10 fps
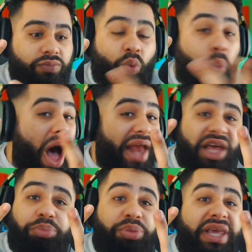
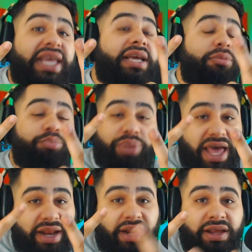wanna be
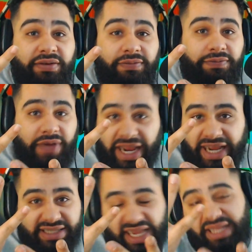competitive, I
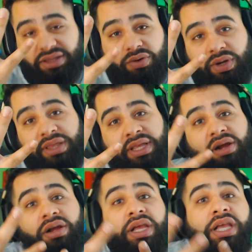guess I can throw in
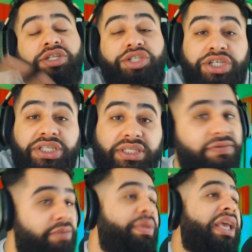there just
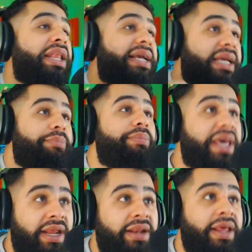for being a
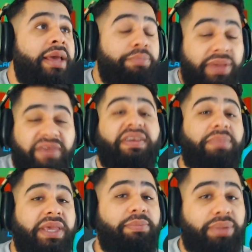committed
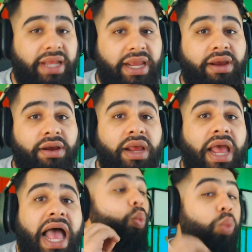PvP player,
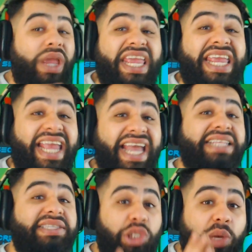we
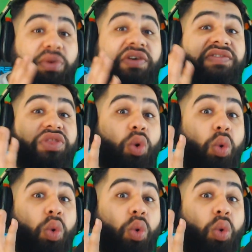get some of the